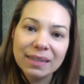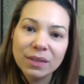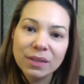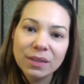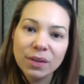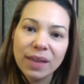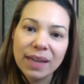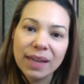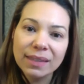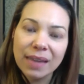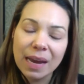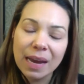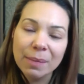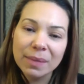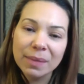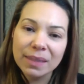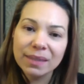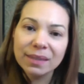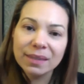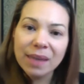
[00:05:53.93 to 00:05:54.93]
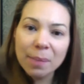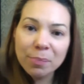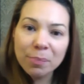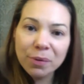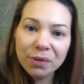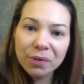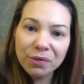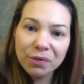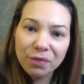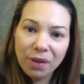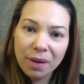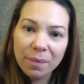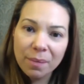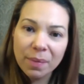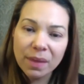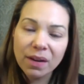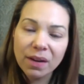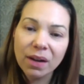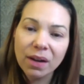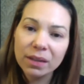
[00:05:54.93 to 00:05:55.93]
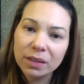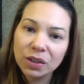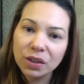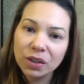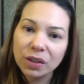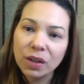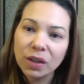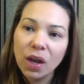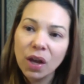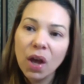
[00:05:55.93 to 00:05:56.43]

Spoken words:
So that time is separate from the audition.